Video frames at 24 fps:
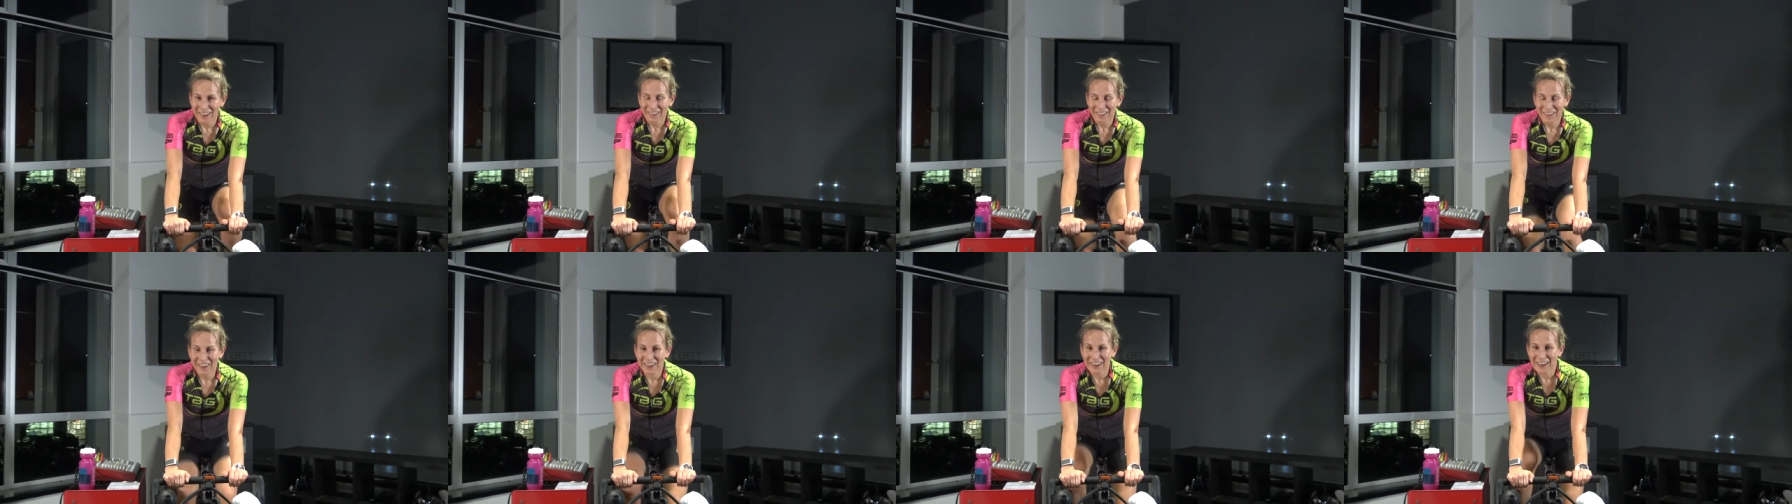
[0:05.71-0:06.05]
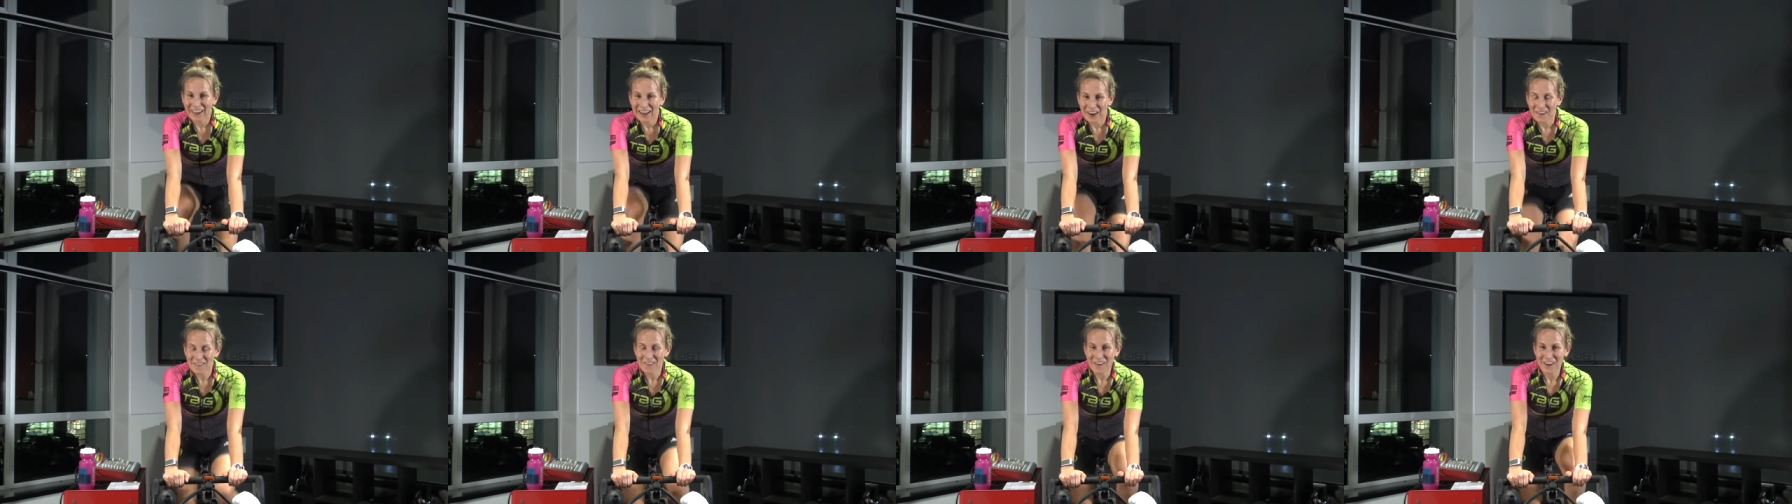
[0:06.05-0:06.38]
We are
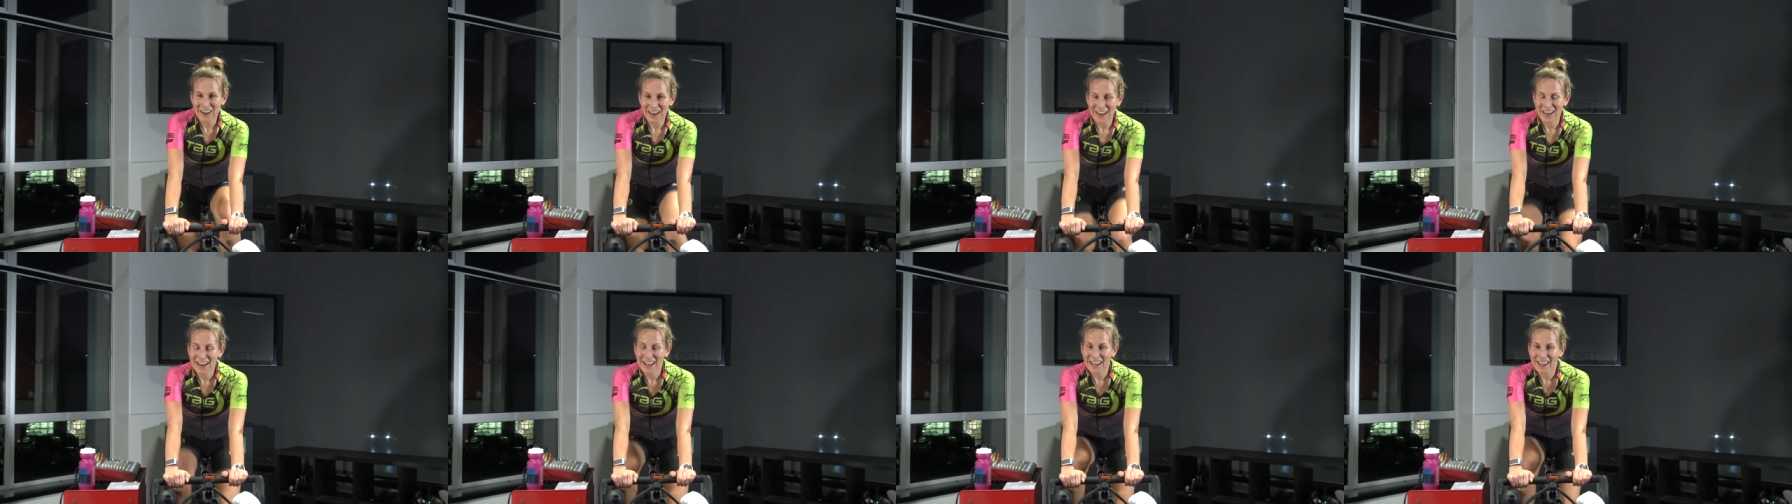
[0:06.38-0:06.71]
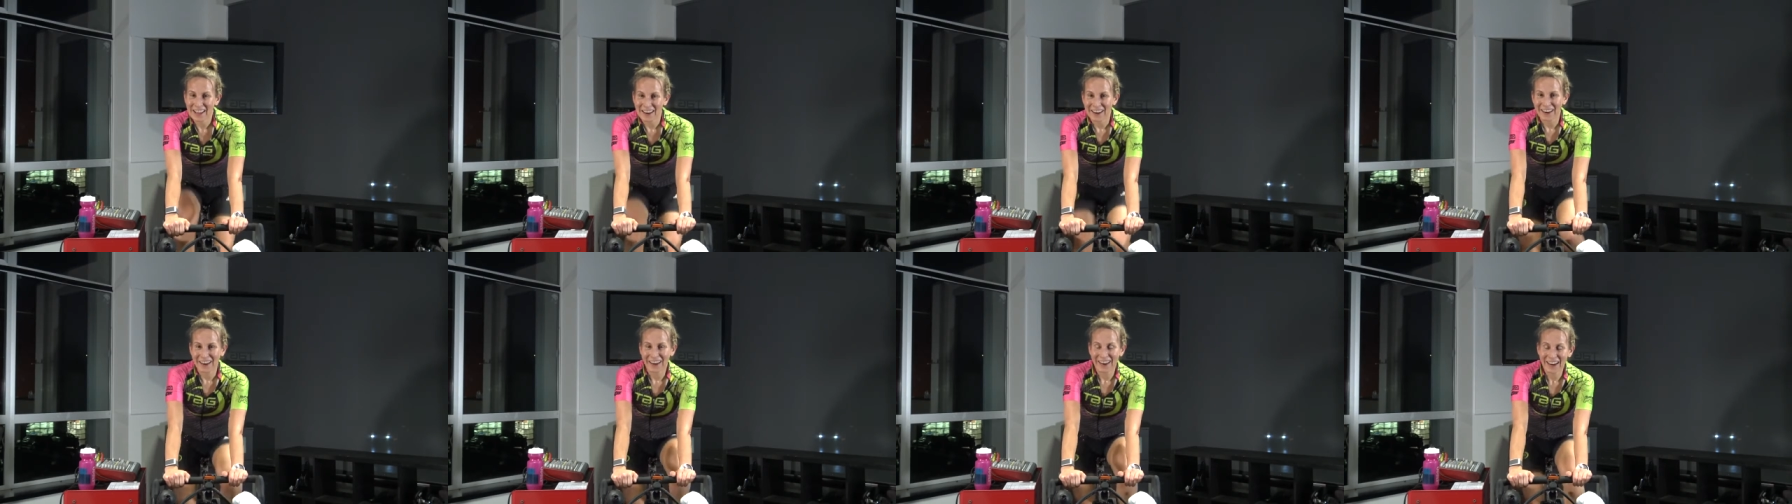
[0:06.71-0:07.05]
here for
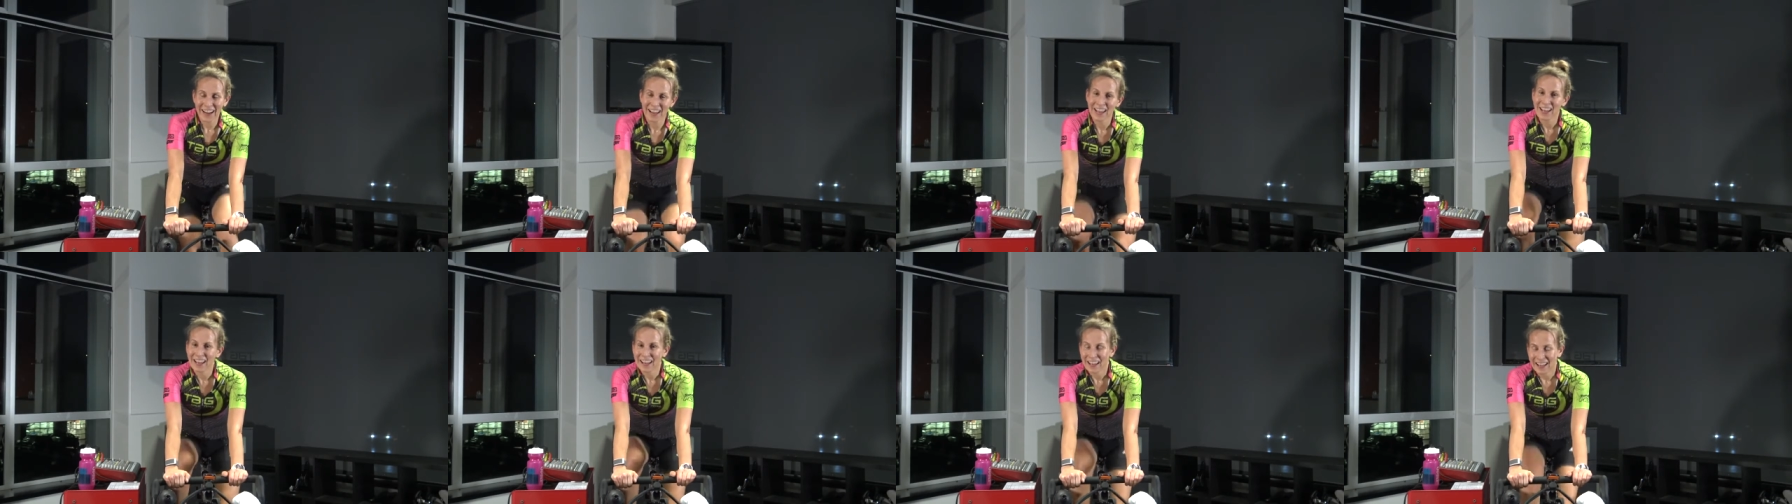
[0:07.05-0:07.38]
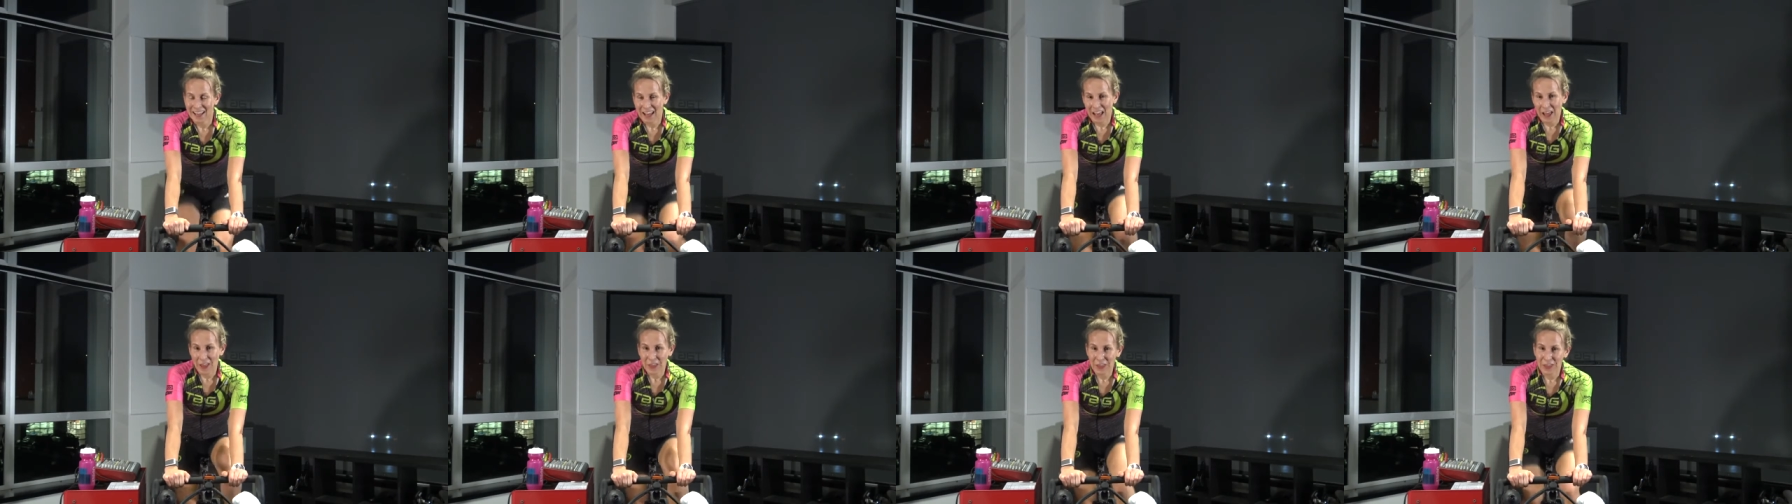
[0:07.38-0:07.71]
another
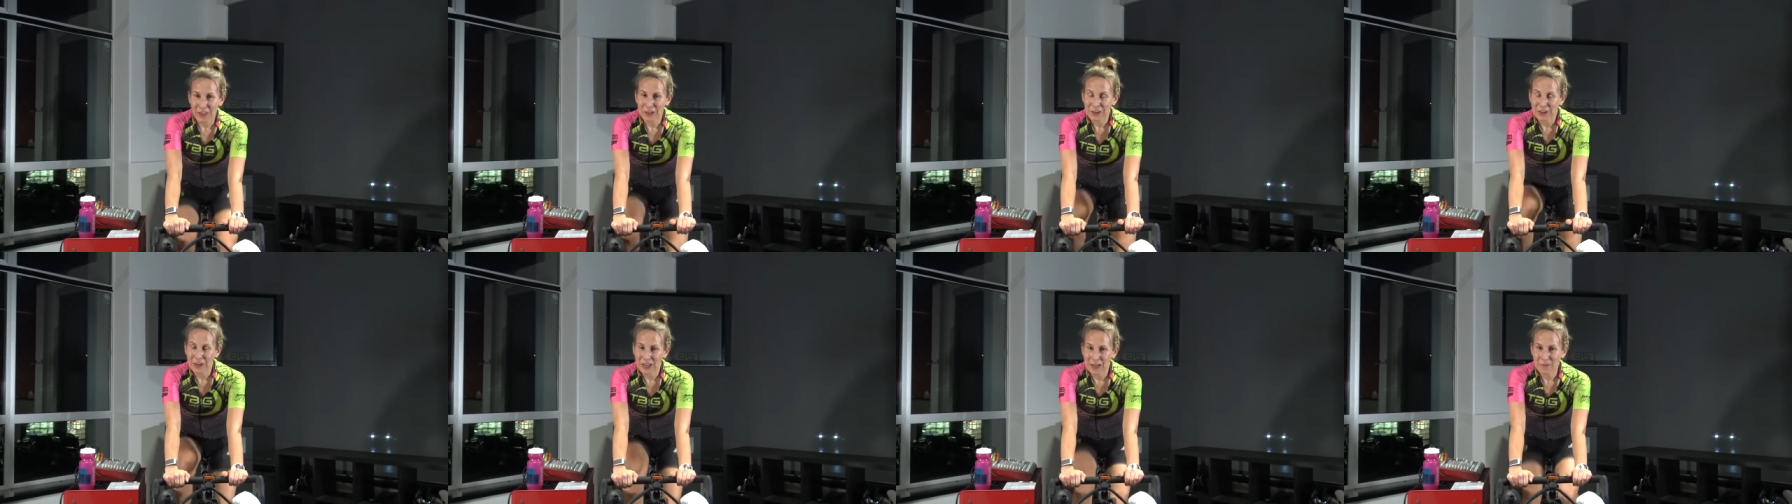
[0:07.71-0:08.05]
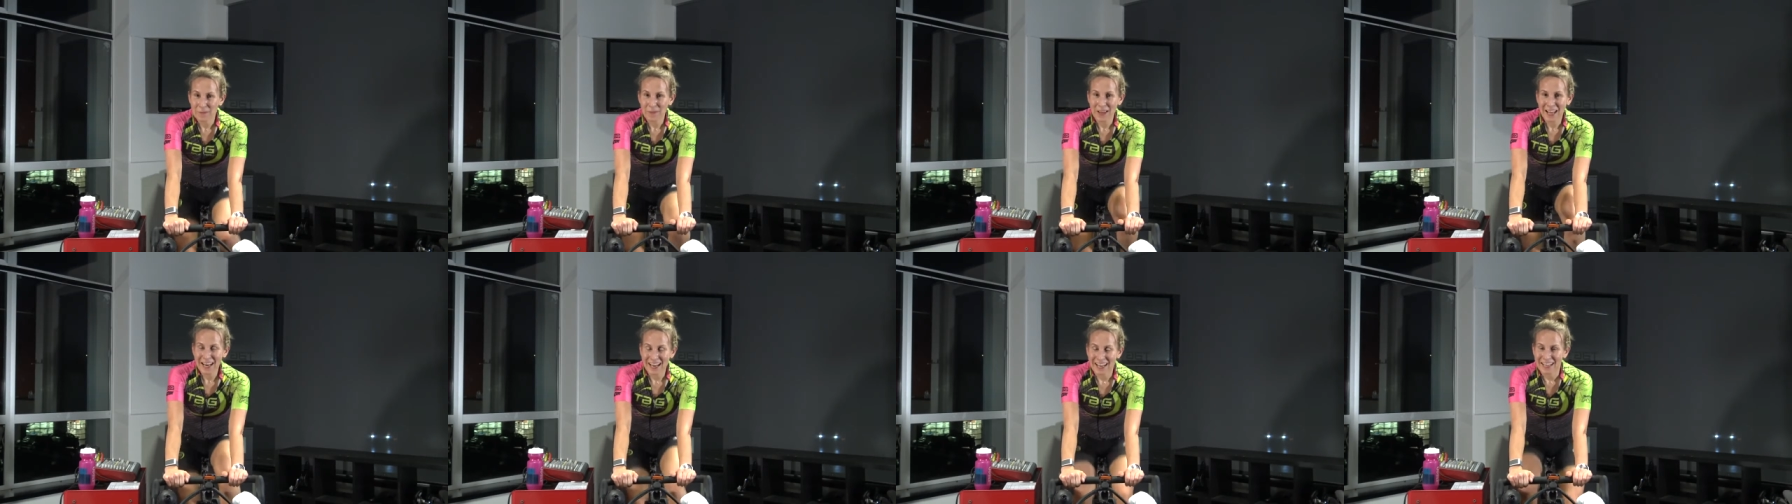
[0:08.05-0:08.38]
30
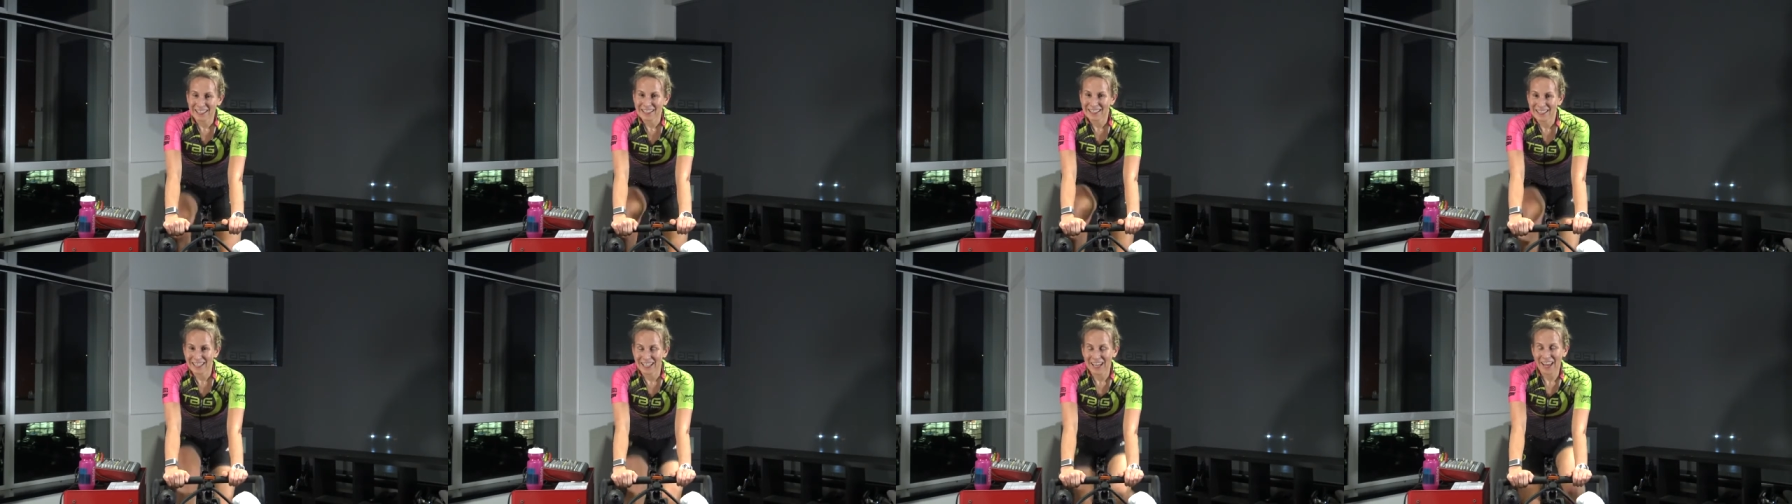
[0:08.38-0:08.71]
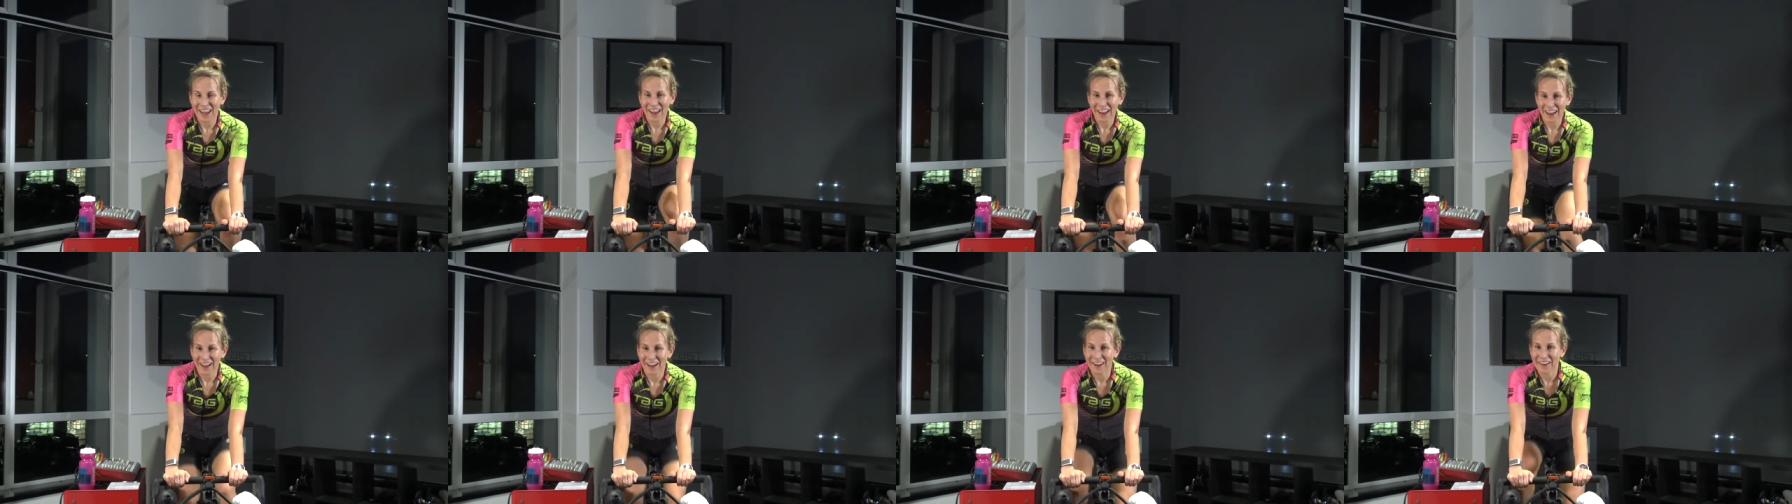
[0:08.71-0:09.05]
minutes
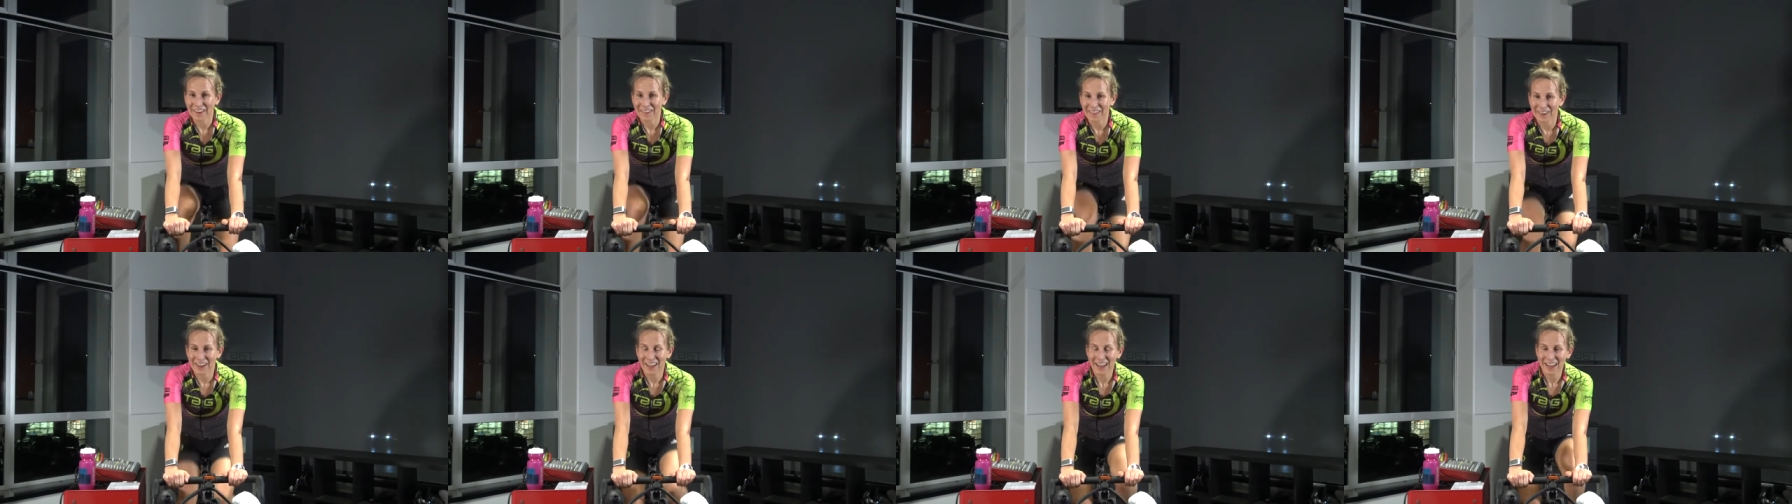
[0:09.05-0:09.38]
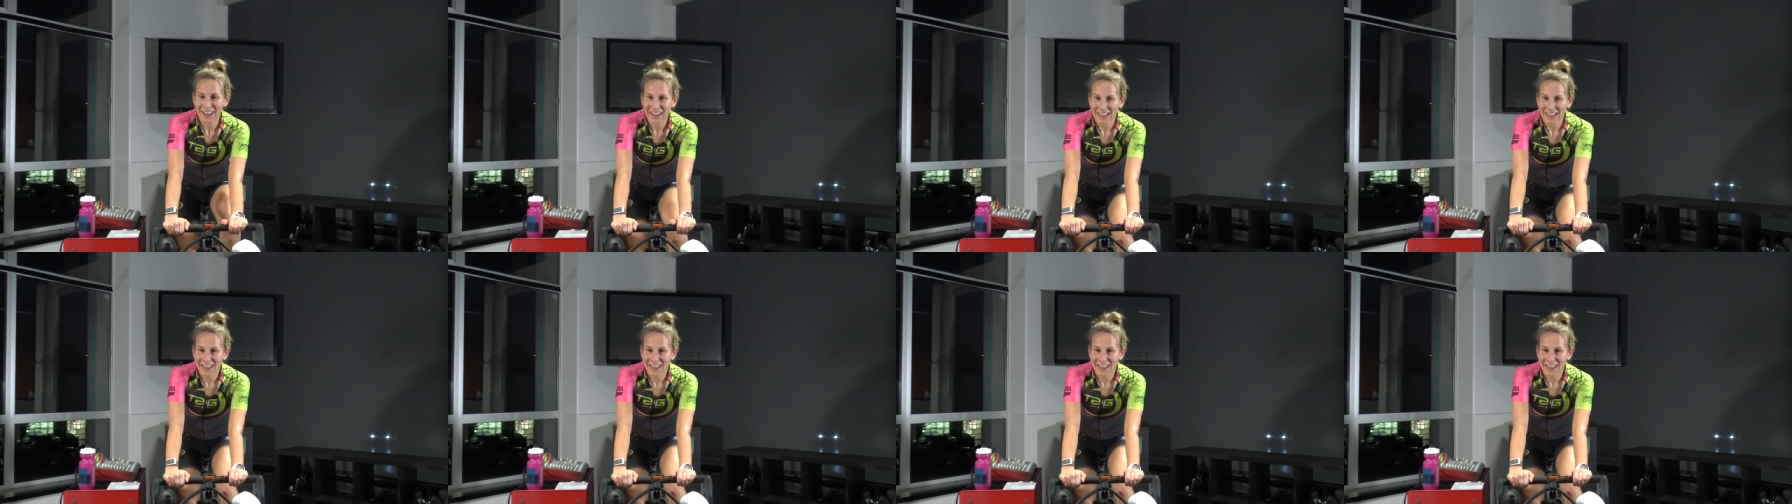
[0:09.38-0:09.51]
of